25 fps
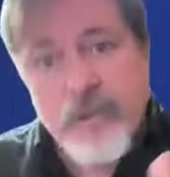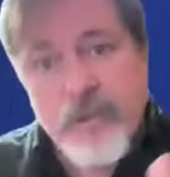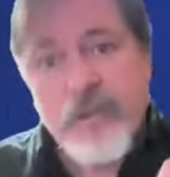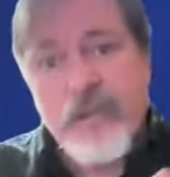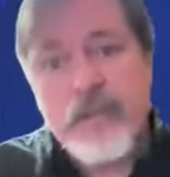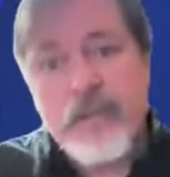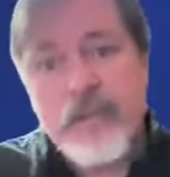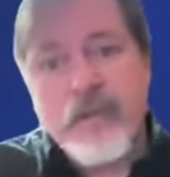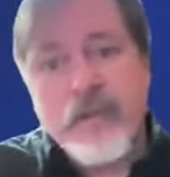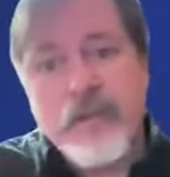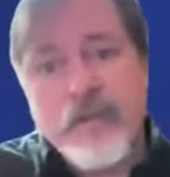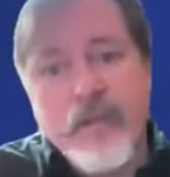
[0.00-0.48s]

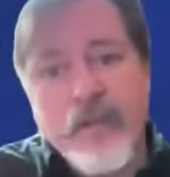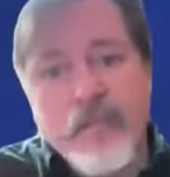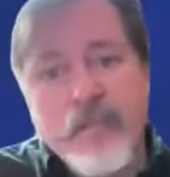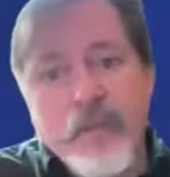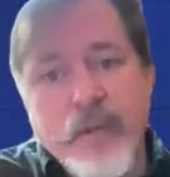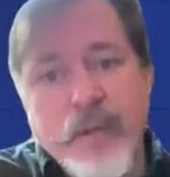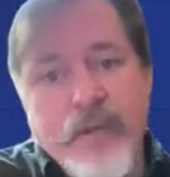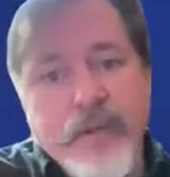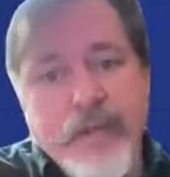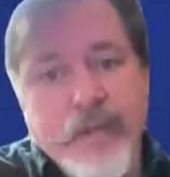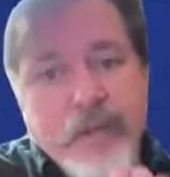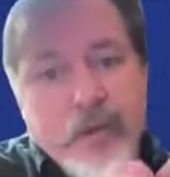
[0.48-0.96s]
He's going to
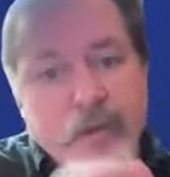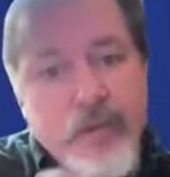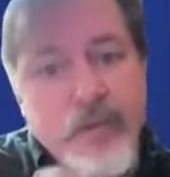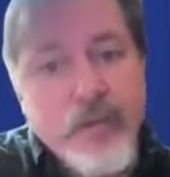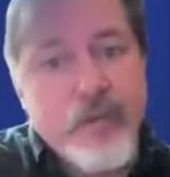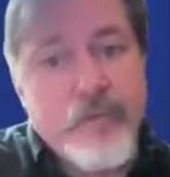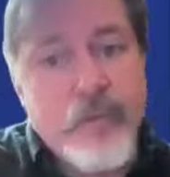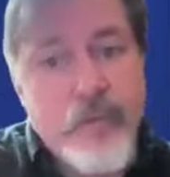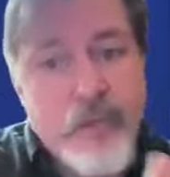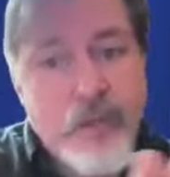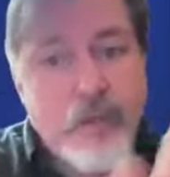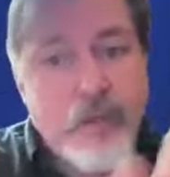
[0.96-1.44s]
explain those
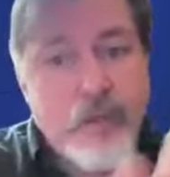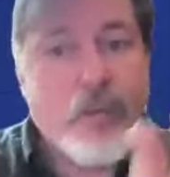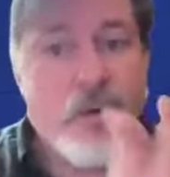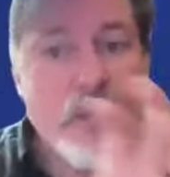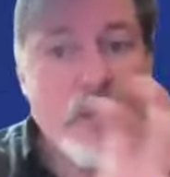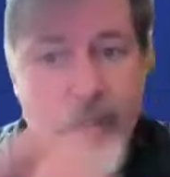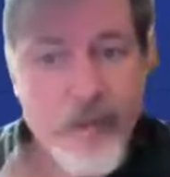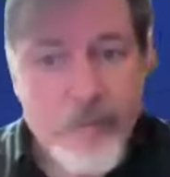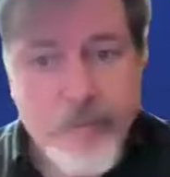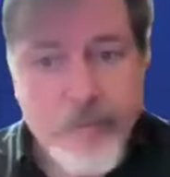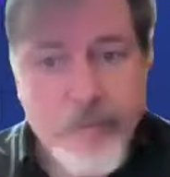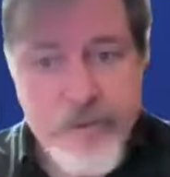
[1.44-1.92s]
3 core
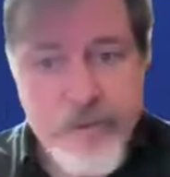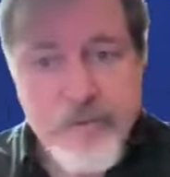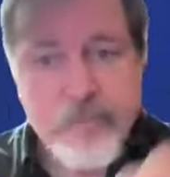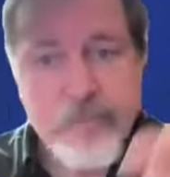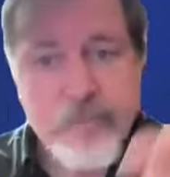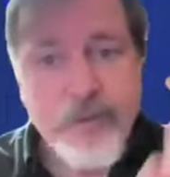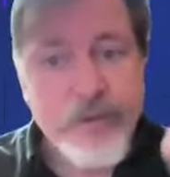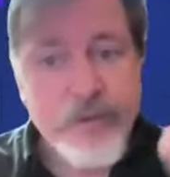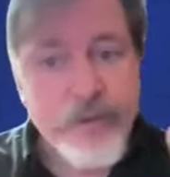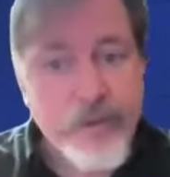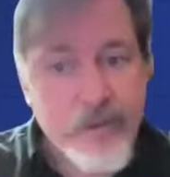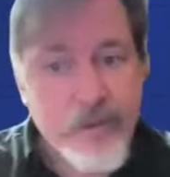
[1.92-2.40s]
elements:
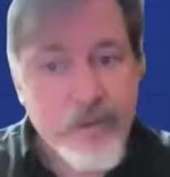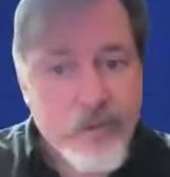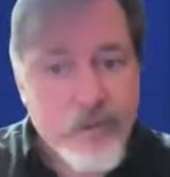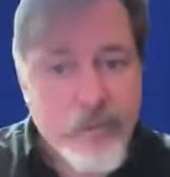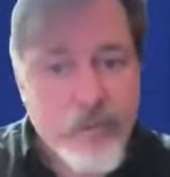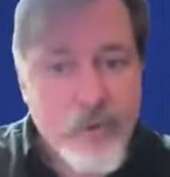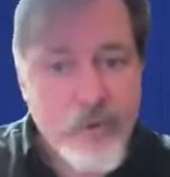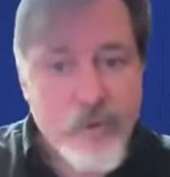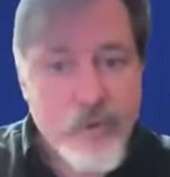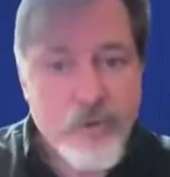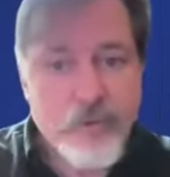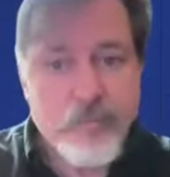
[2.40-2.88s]
build
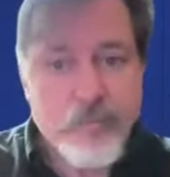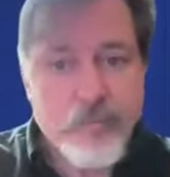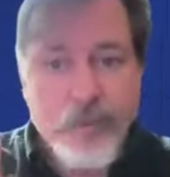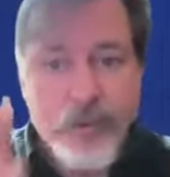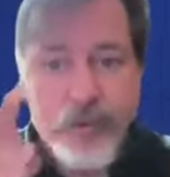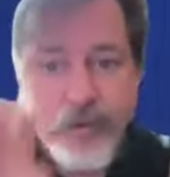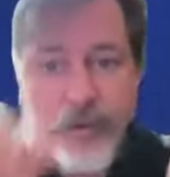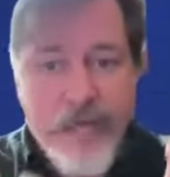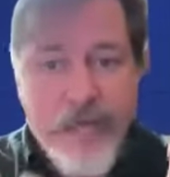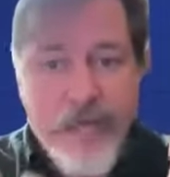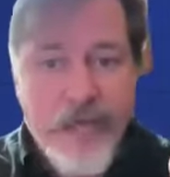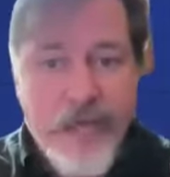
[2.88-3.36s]
distribution,
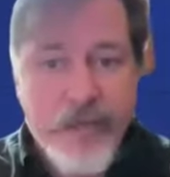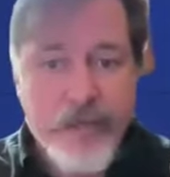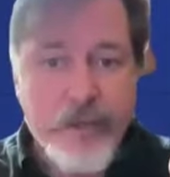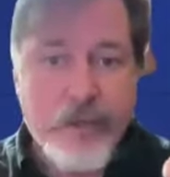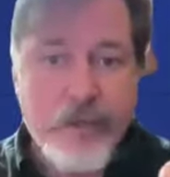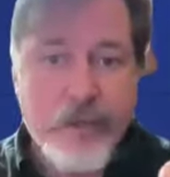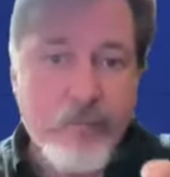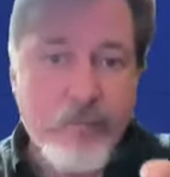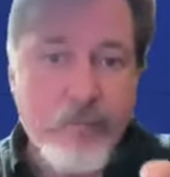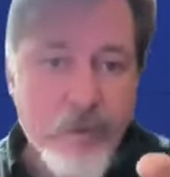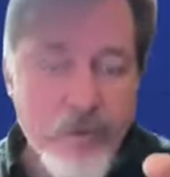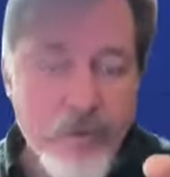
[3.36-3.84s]
build
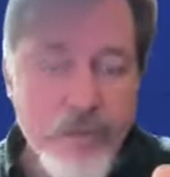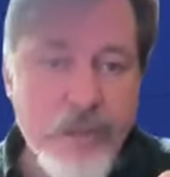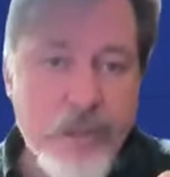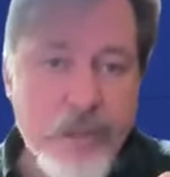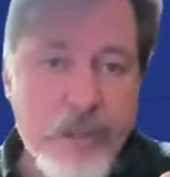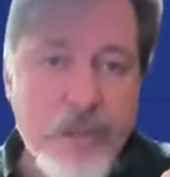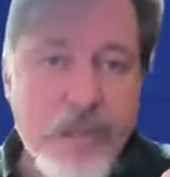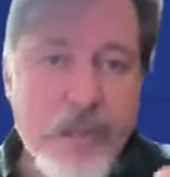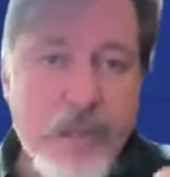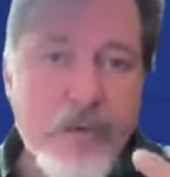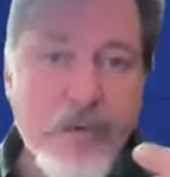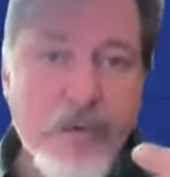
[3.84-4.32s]
caching, and burst to
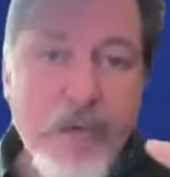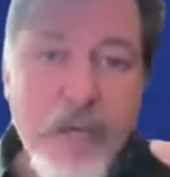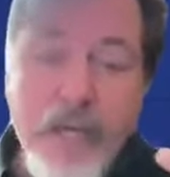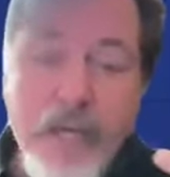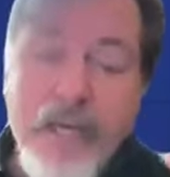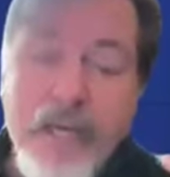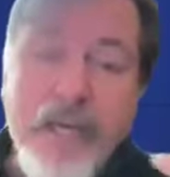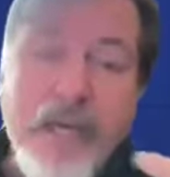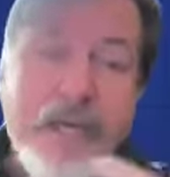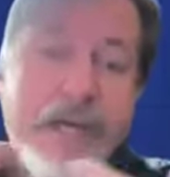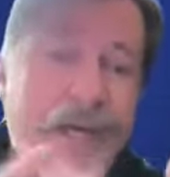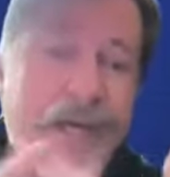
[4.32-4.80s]
cloud,
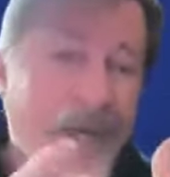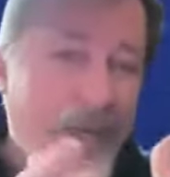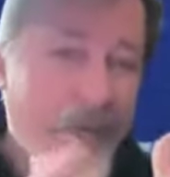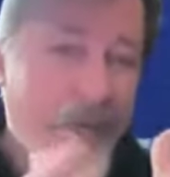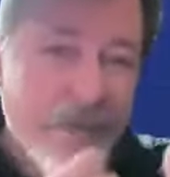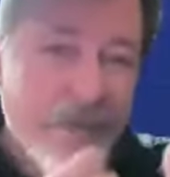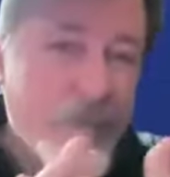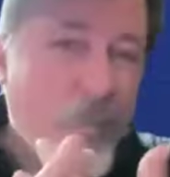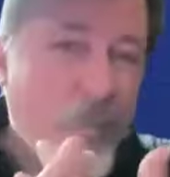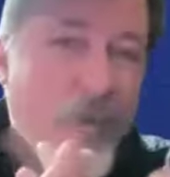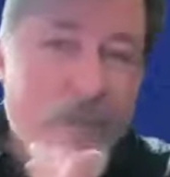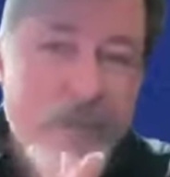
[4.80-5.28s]
and how
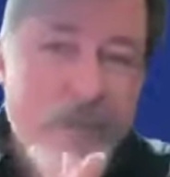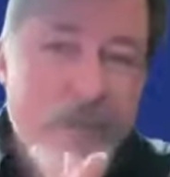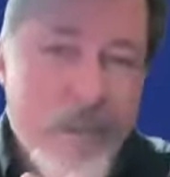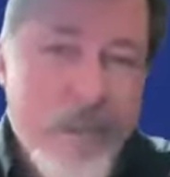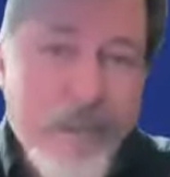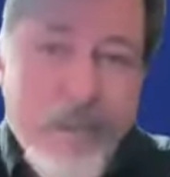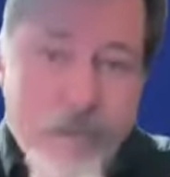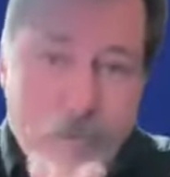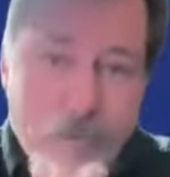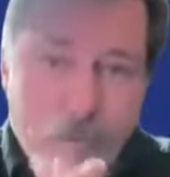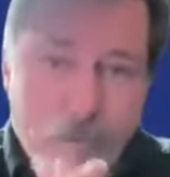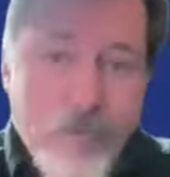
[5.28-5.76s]
they work
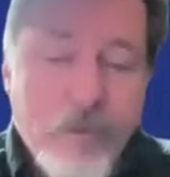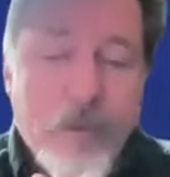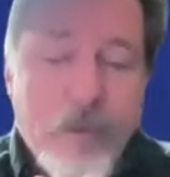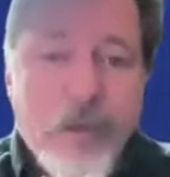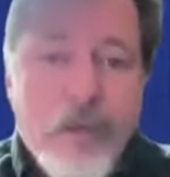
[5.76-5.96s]
together,